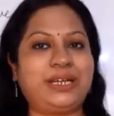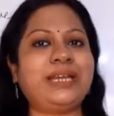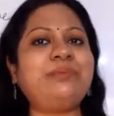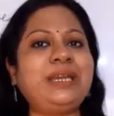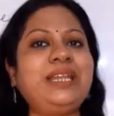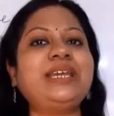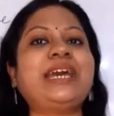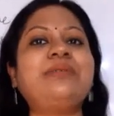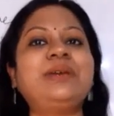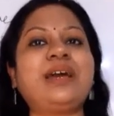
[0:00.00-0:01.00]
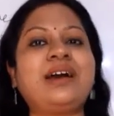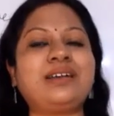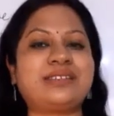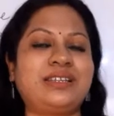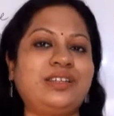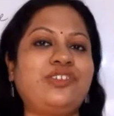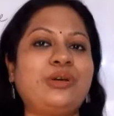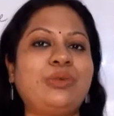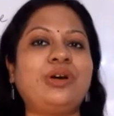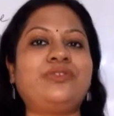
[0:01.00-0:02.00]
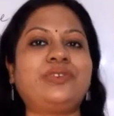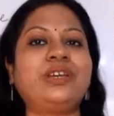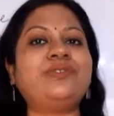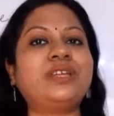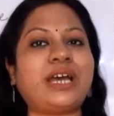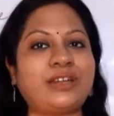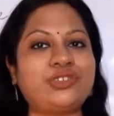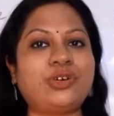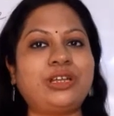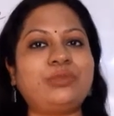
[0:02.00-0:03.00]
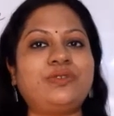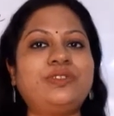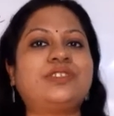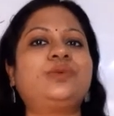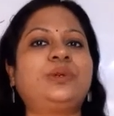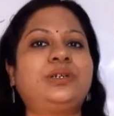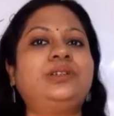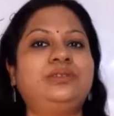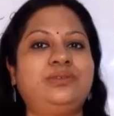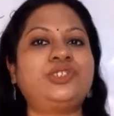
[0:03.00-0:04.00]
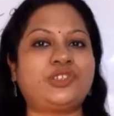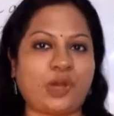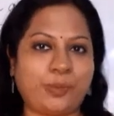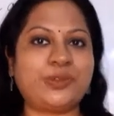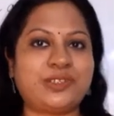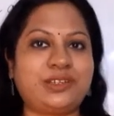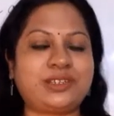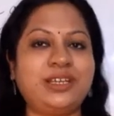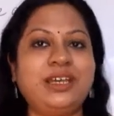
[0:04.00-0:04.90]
like a meaning can be asked in the form of give the antonym of this word, which is opposite,